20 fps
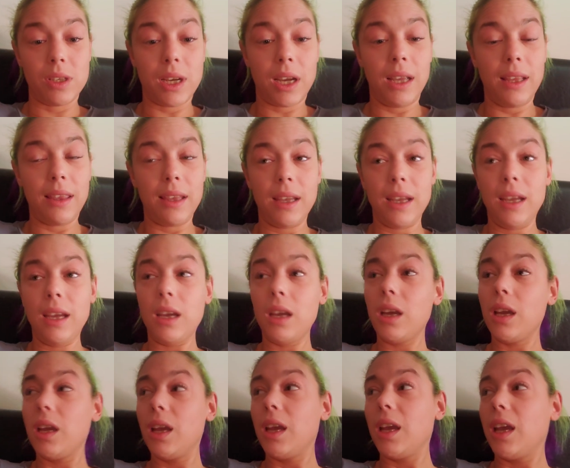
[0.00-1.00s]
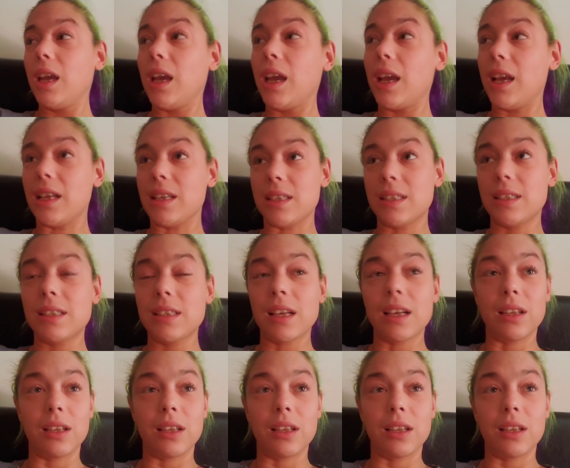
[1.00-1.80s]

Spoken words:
I think, is